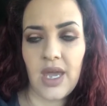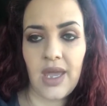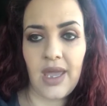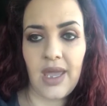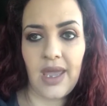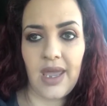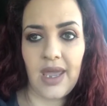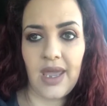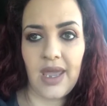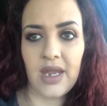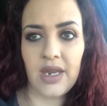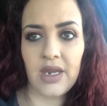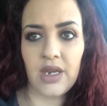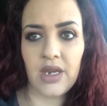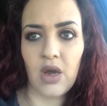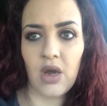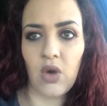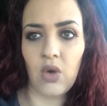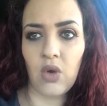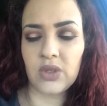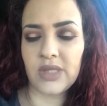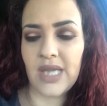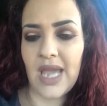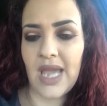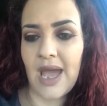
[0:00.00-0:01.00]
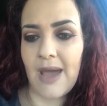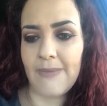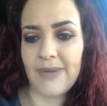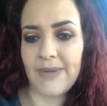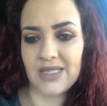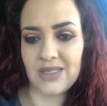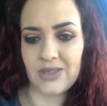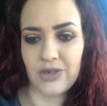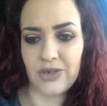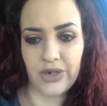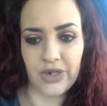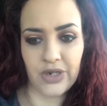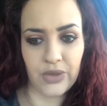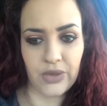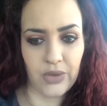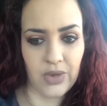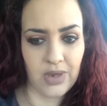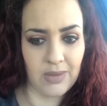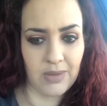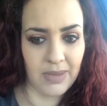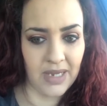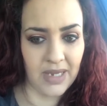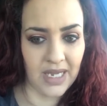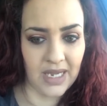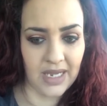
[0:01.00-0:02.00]
And old habits started
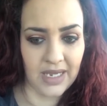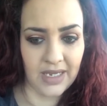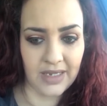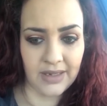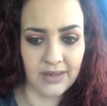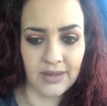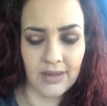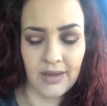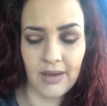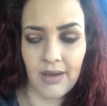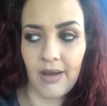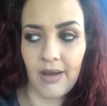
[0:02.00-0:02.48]
creeping in.